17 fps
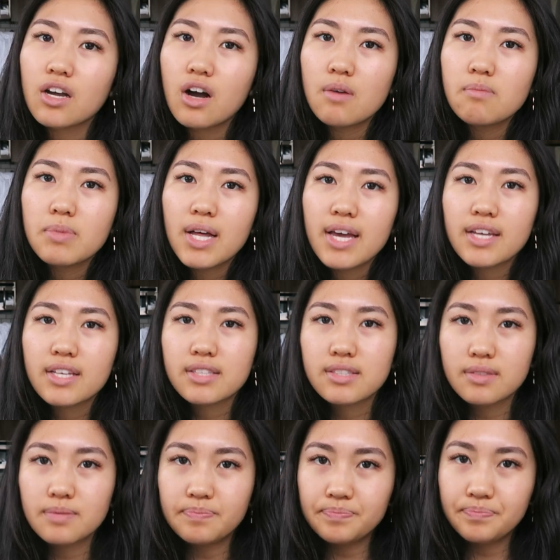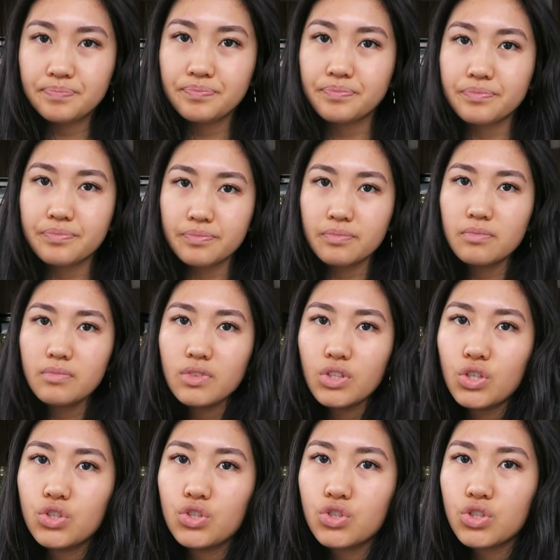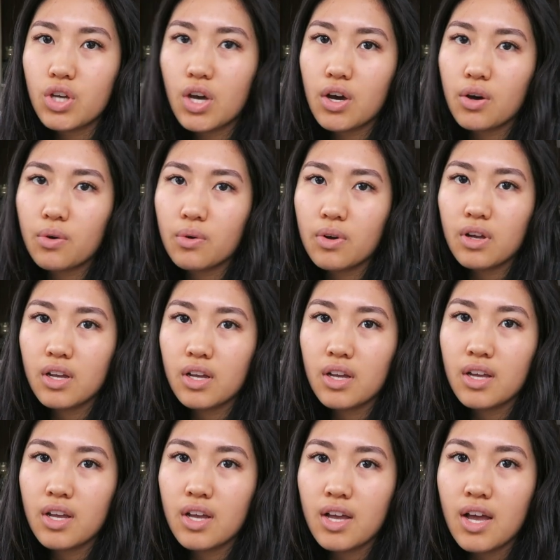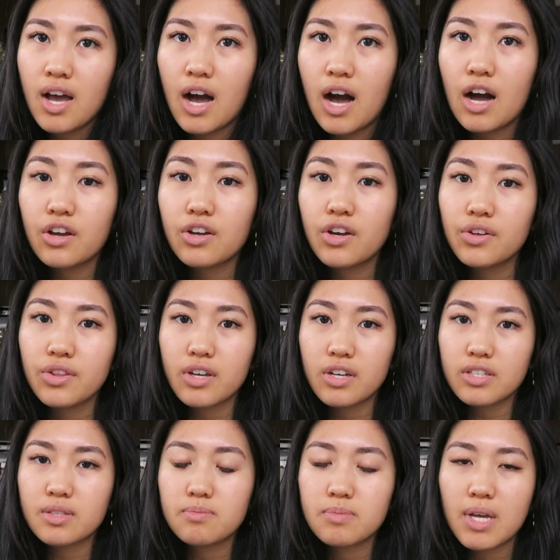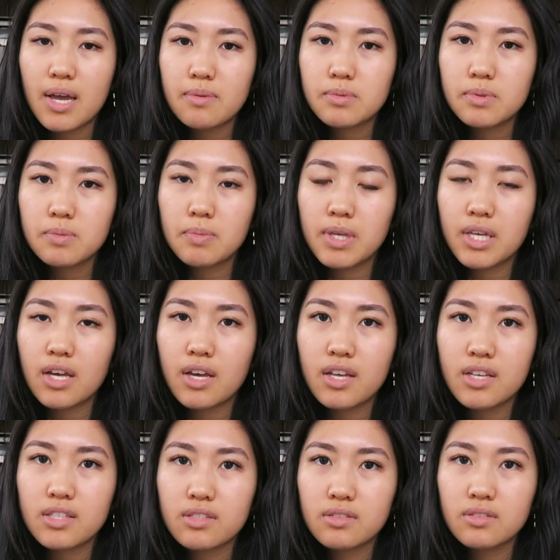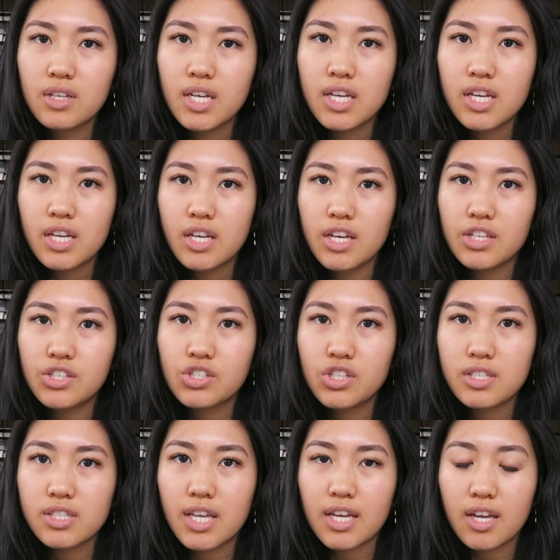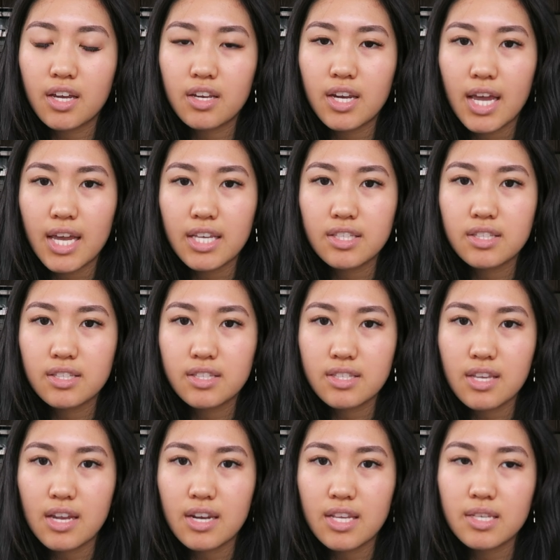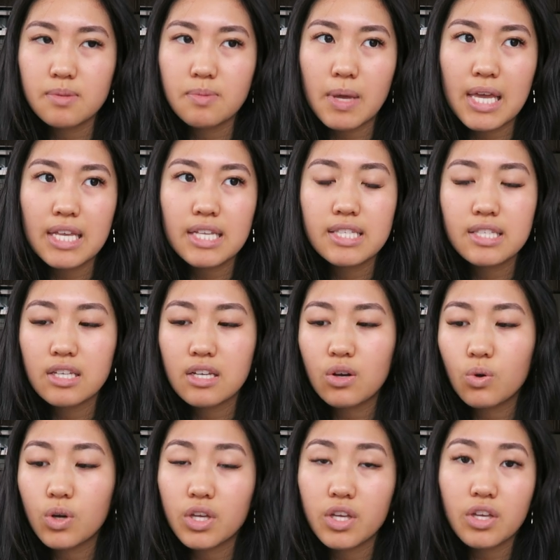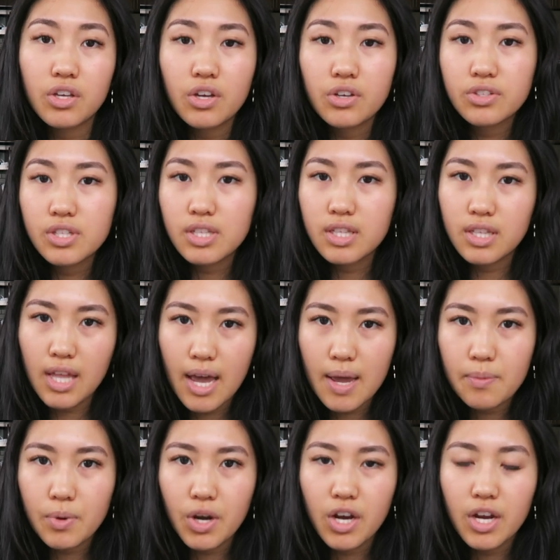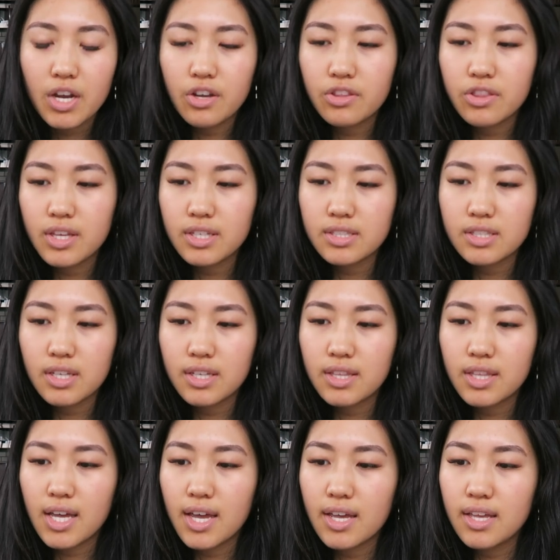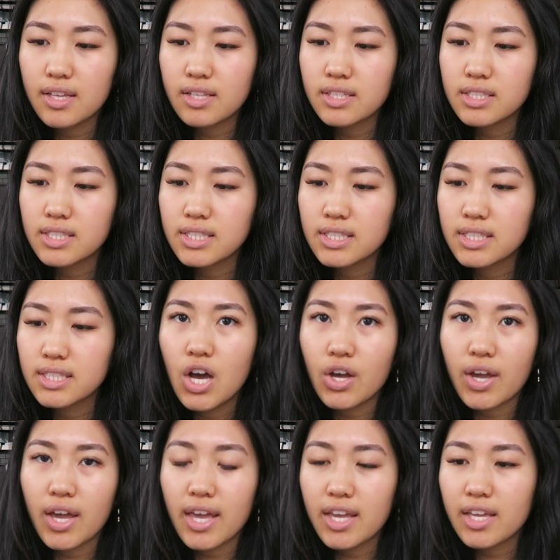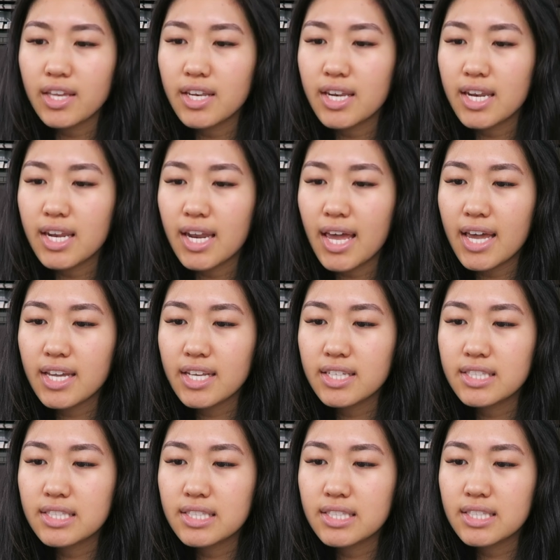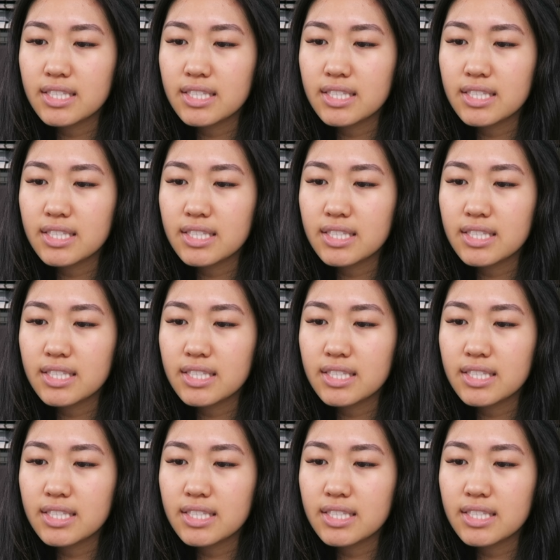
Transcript: complex, so I'll go there sometimes because it's just a nice study space. Or you can go to the library or things like that. Okay, next,